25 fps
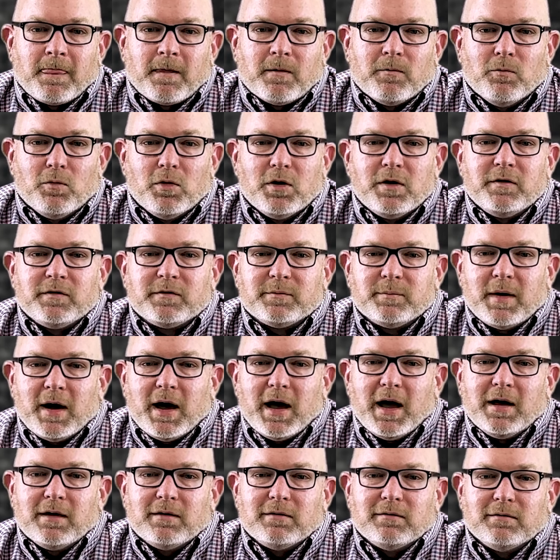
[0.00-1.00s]
what is
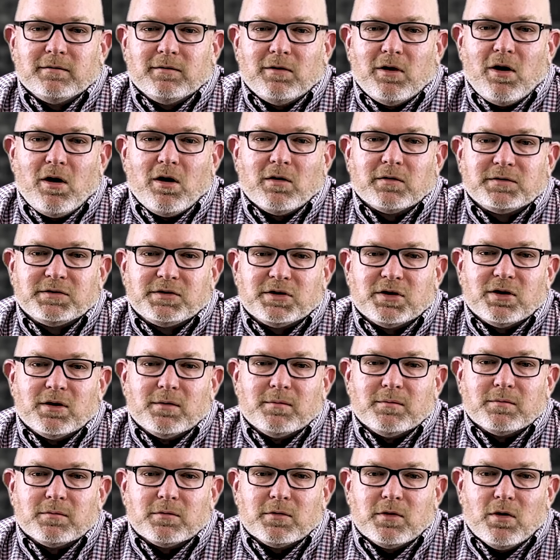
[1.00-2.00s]
my
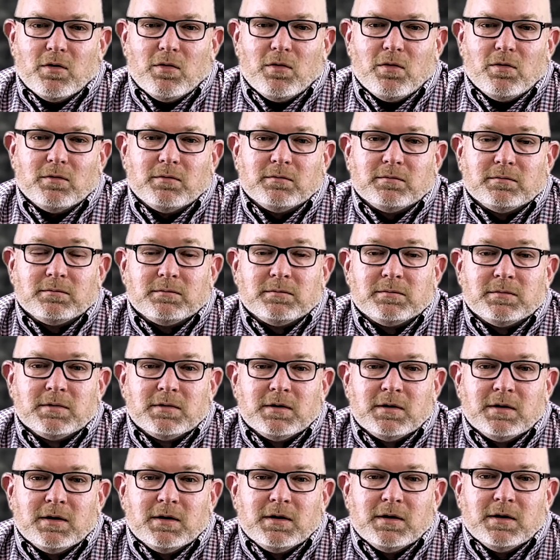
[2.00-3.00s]
long-term goal?
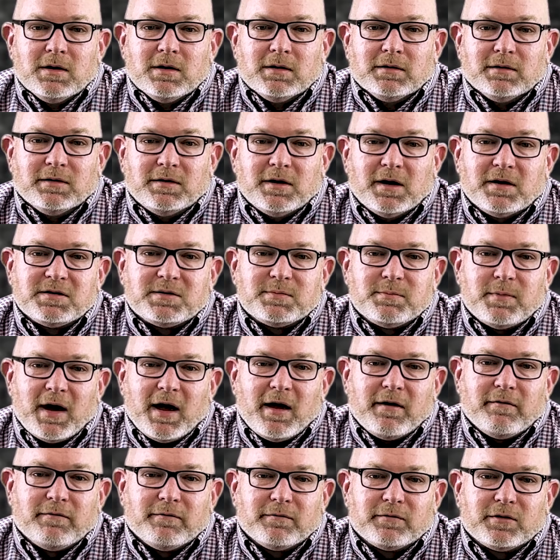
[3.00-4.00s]
Does
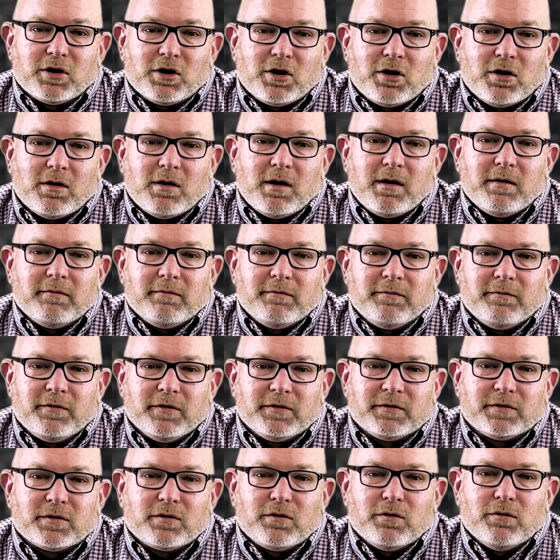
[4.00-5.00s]
my current
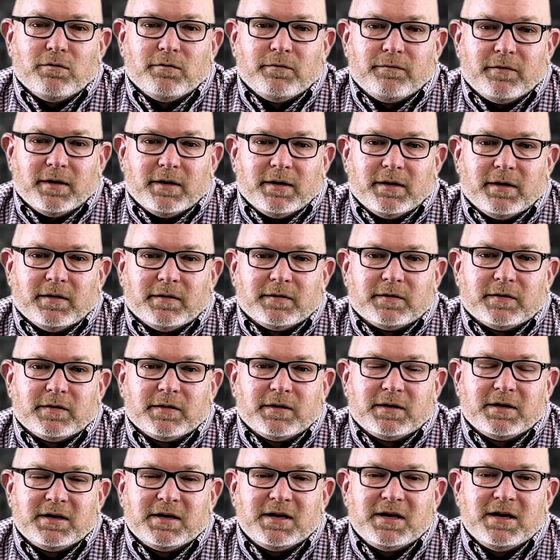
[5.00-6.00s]
physical fitness
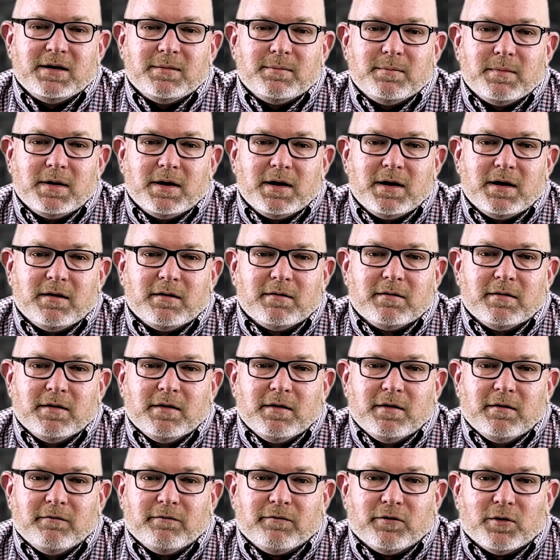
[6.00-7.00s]
keep me
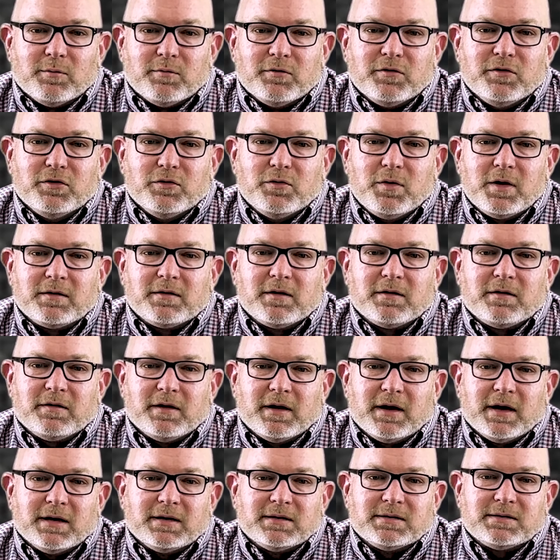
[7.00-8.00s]
from doing the
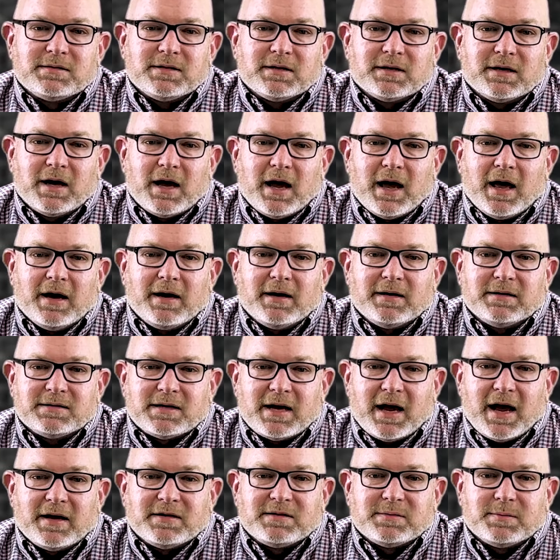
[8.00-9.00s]
things that God has
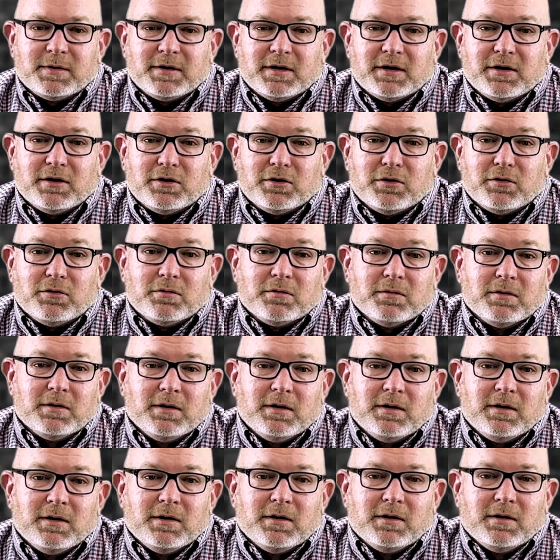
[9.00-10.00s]
asked me to do?
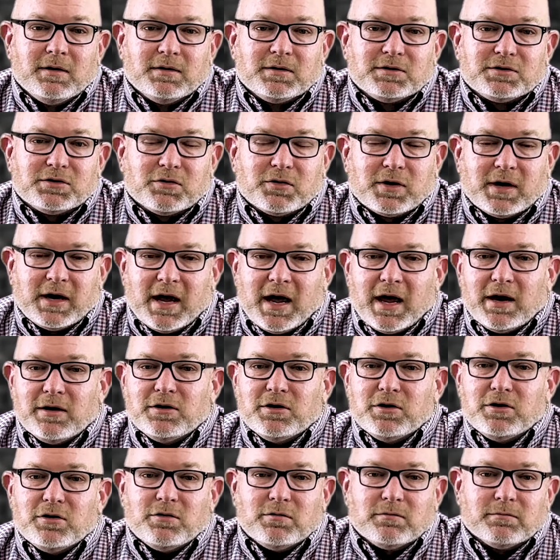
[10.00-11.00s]
So
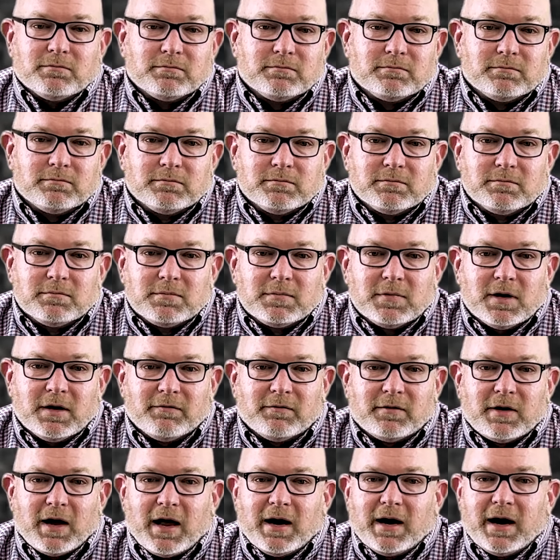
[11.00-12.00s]
can you,
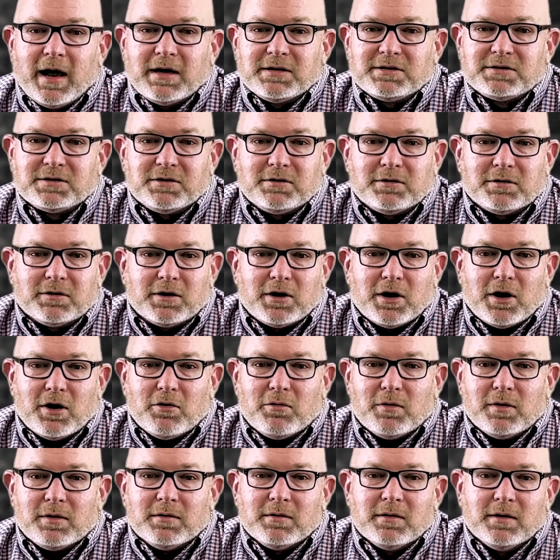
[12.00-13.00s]
if God asks you to
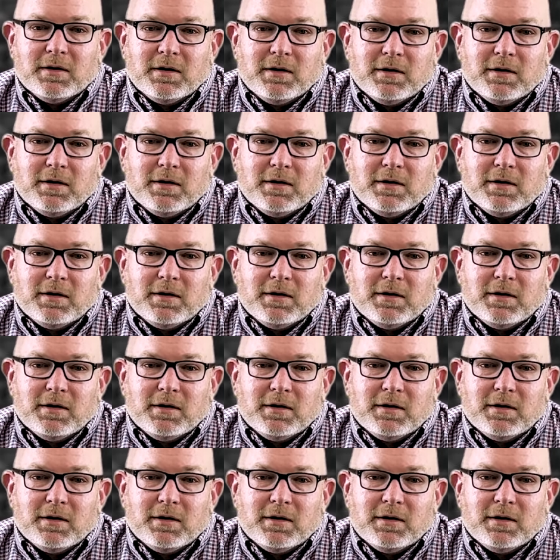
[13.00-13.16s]
go and